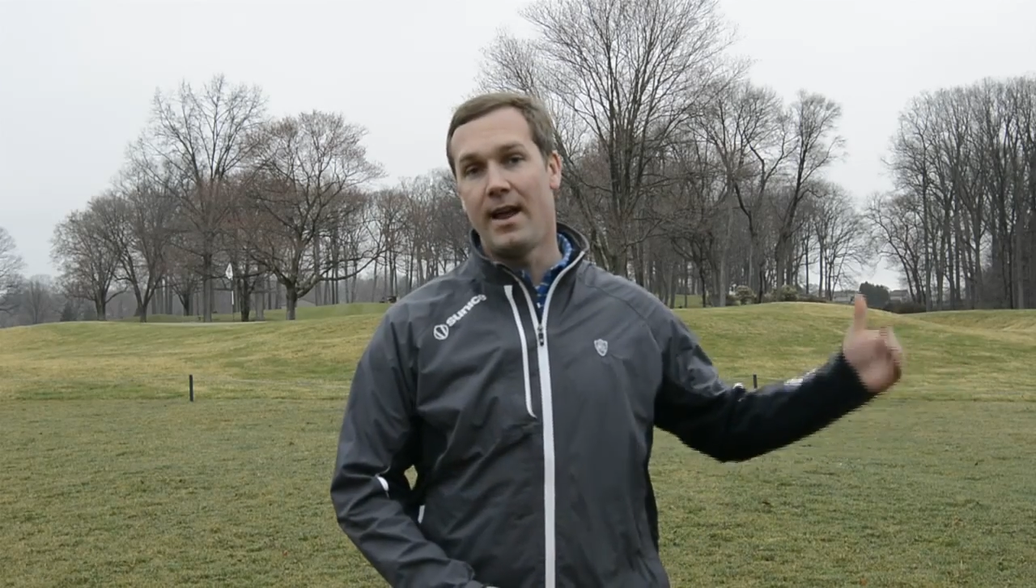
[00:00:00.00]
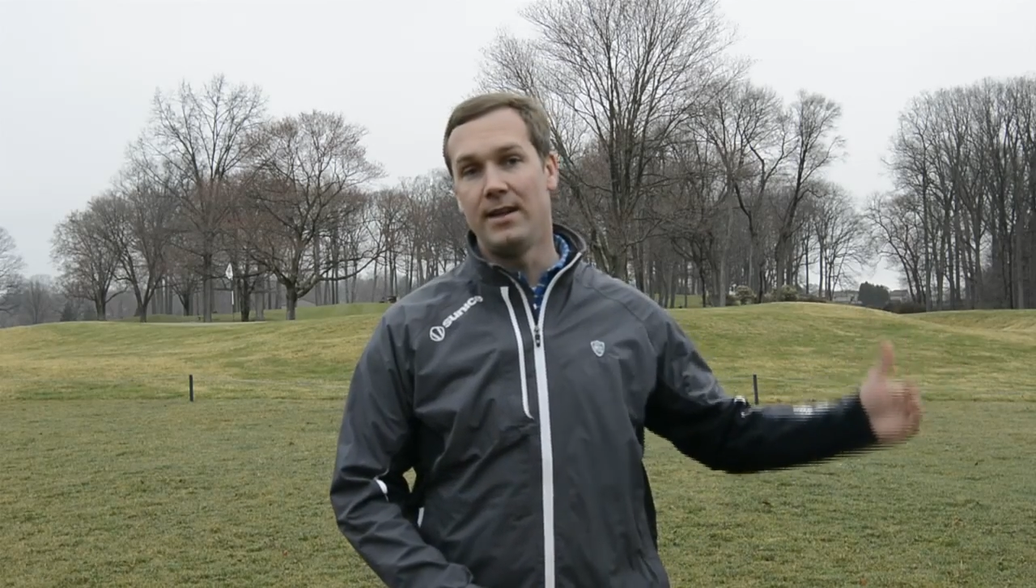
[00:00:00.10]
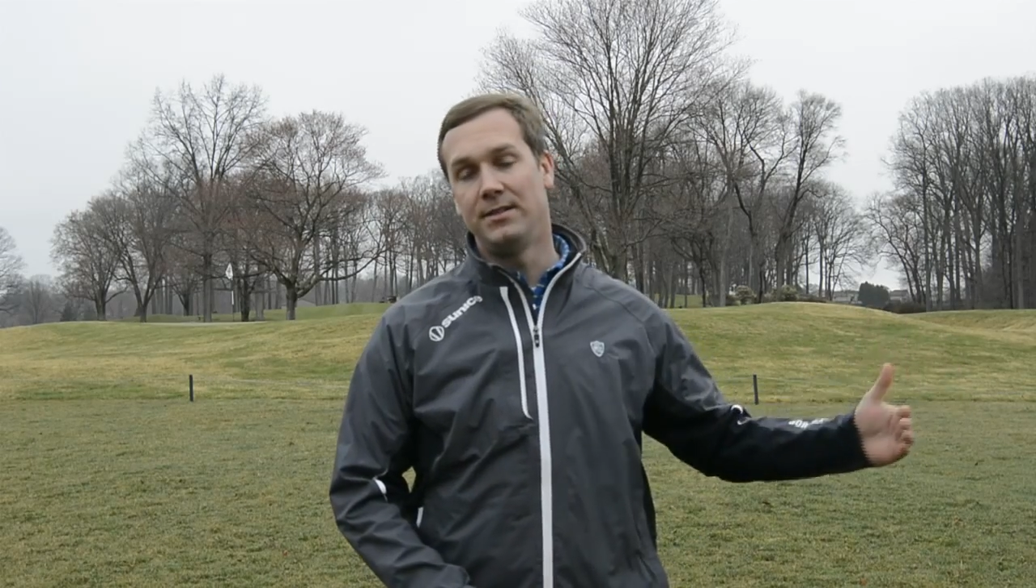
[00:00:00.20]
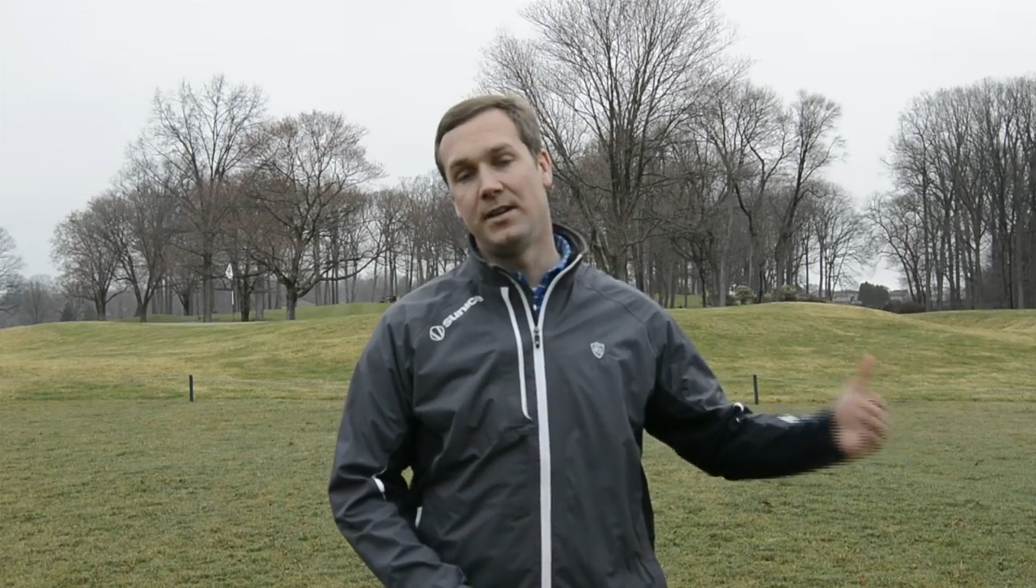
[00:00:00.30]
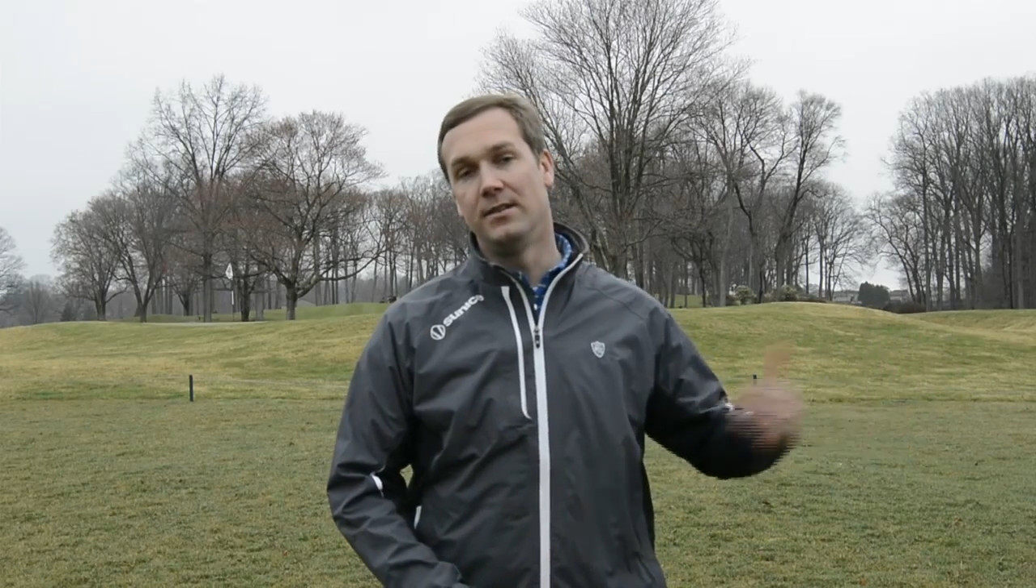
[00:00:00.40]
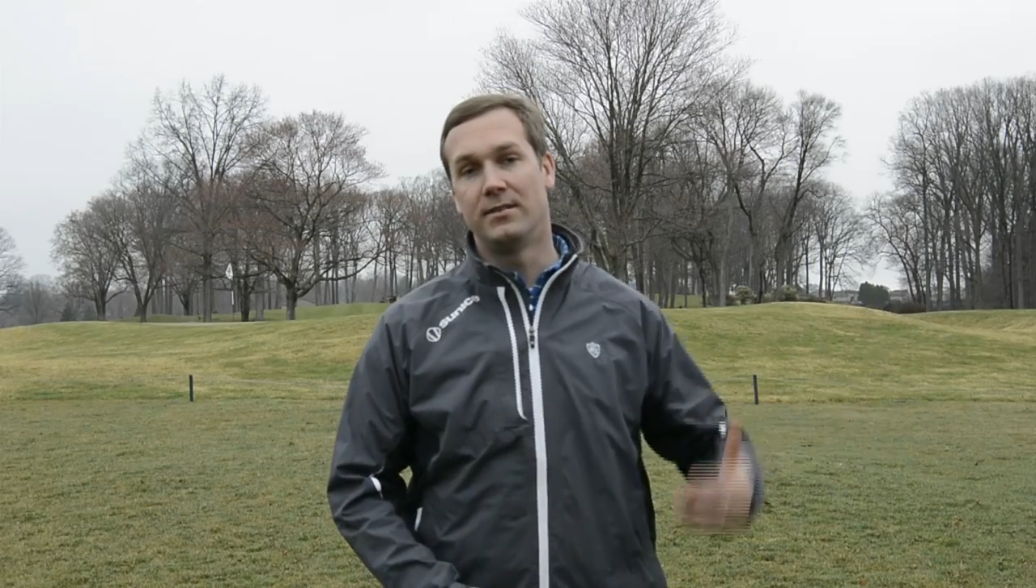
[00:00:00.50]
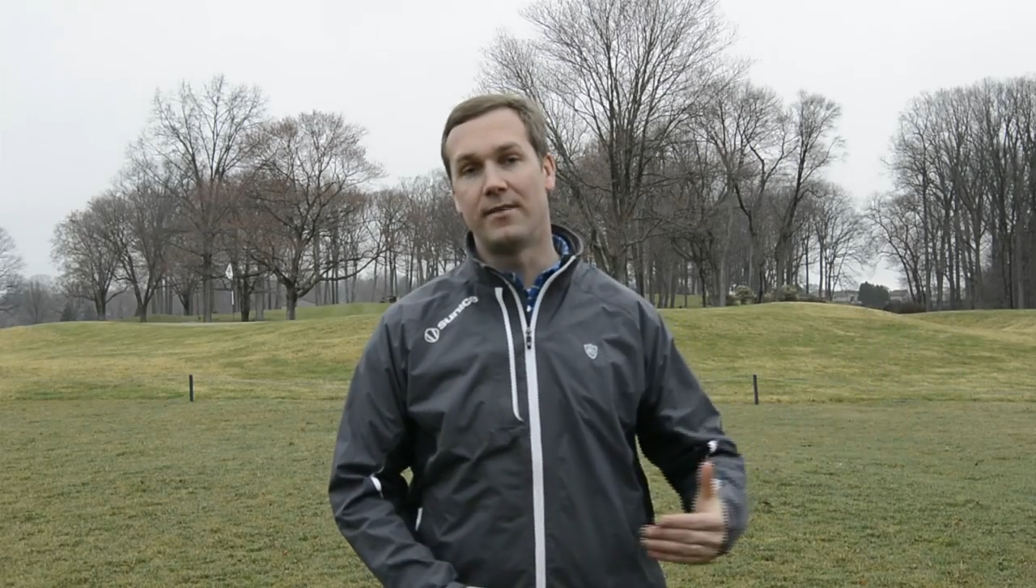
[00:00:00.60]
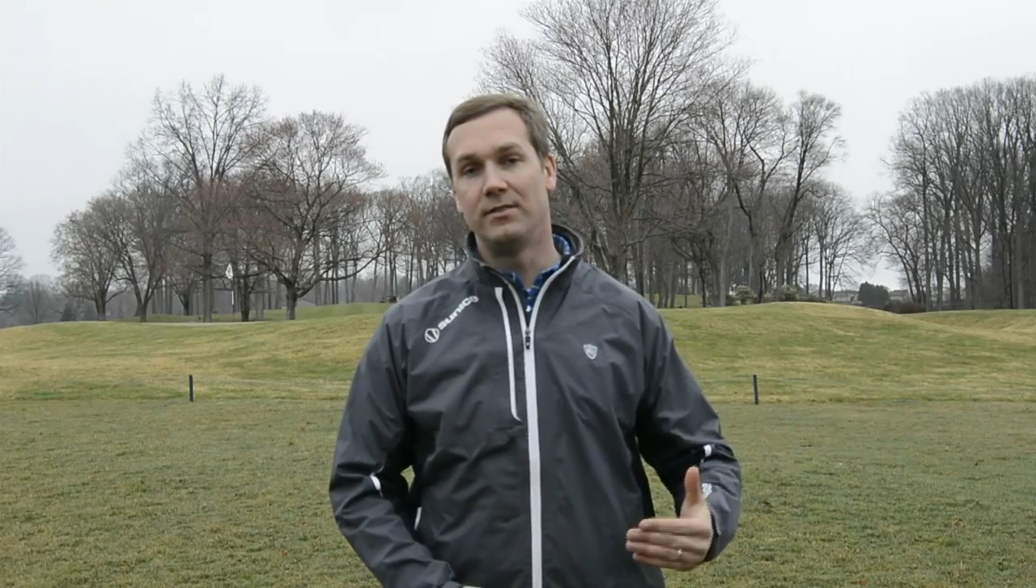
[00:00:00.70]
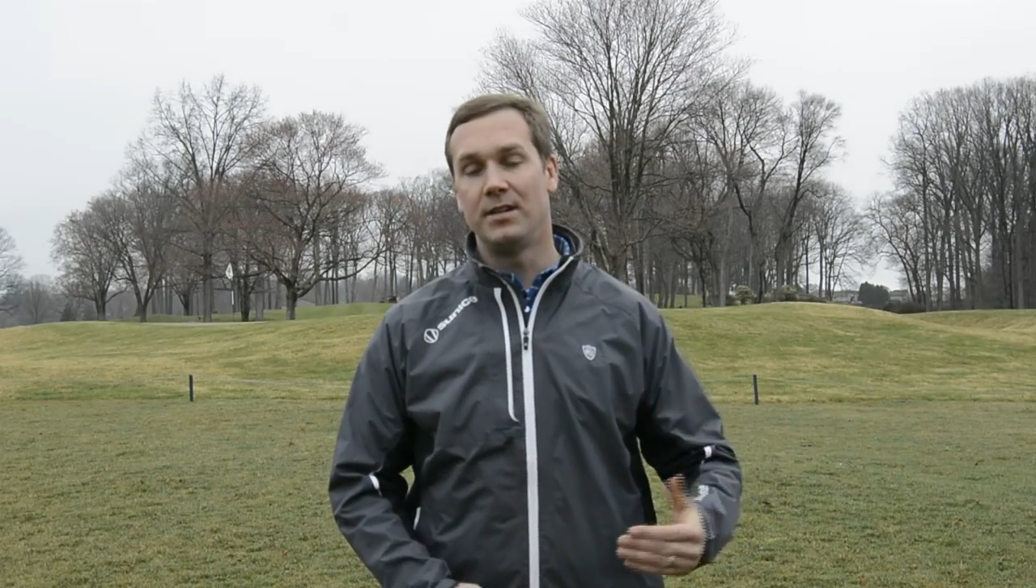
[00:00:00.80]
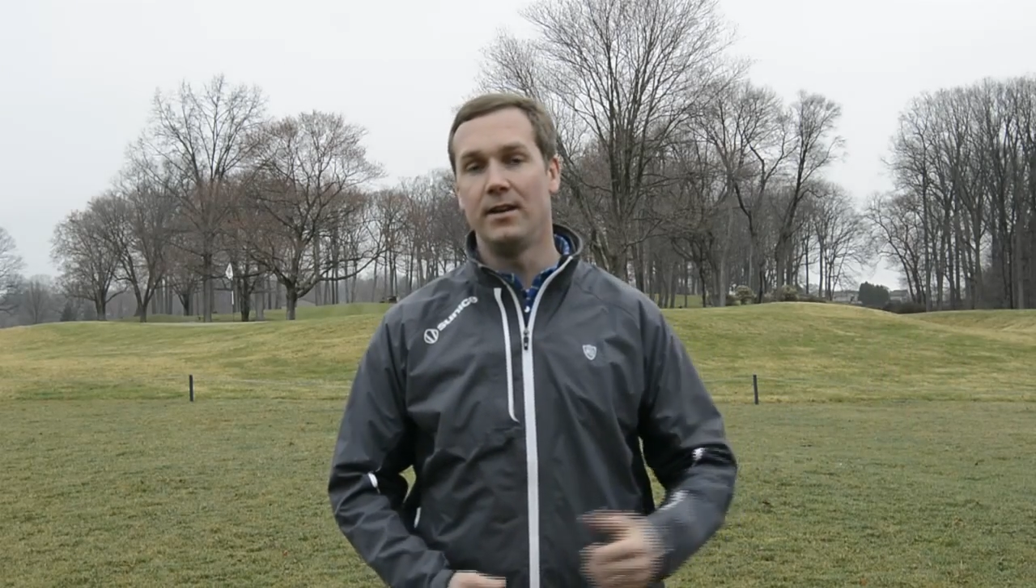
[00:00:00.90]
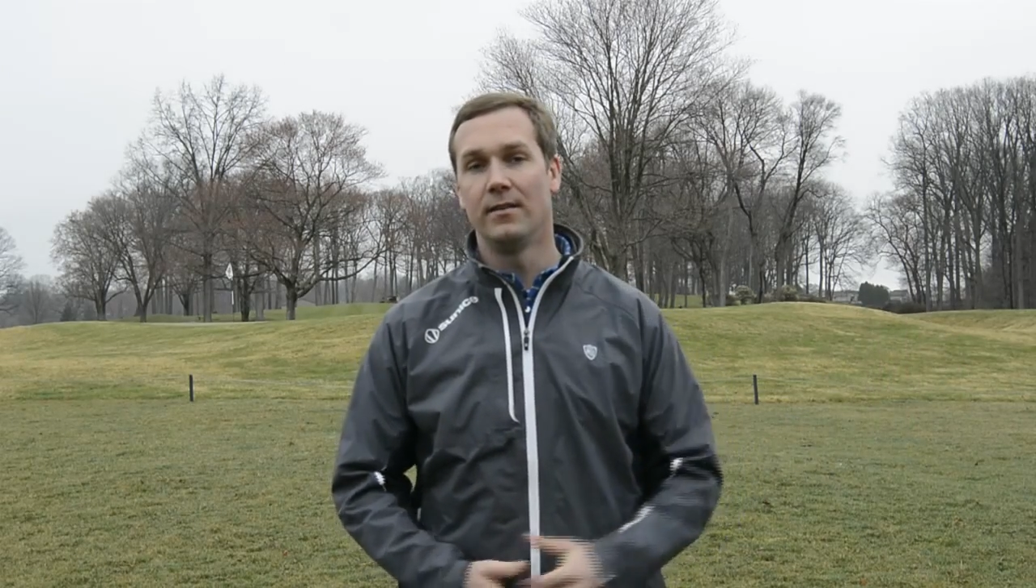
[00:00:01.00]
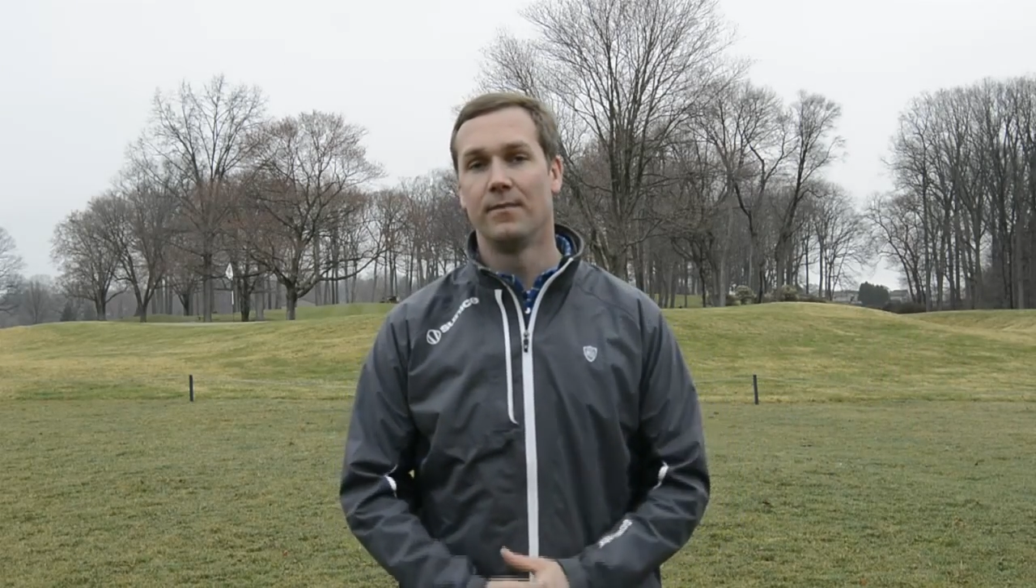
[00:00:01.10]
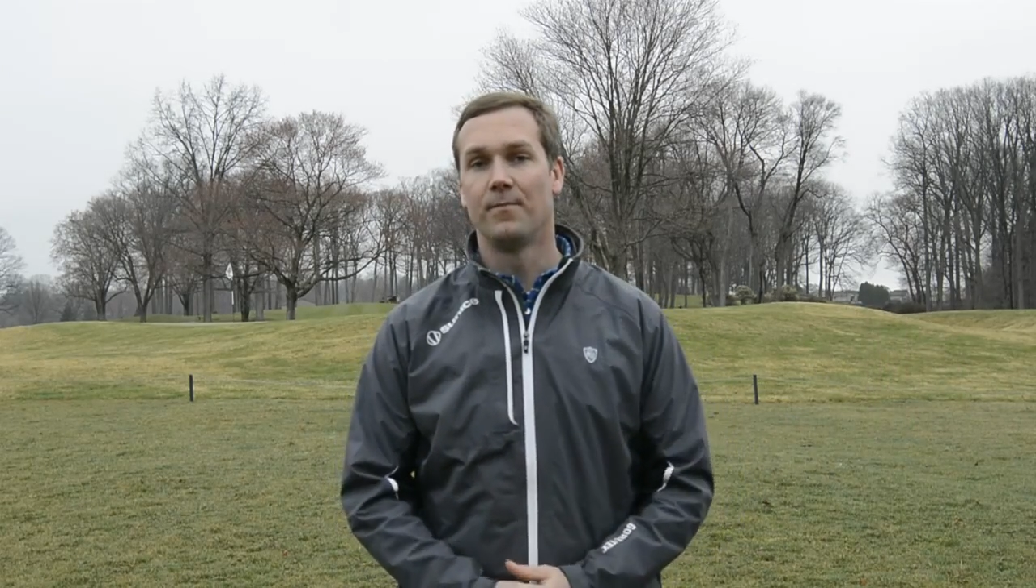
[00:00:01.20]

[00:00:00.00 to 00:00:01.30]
18, 17,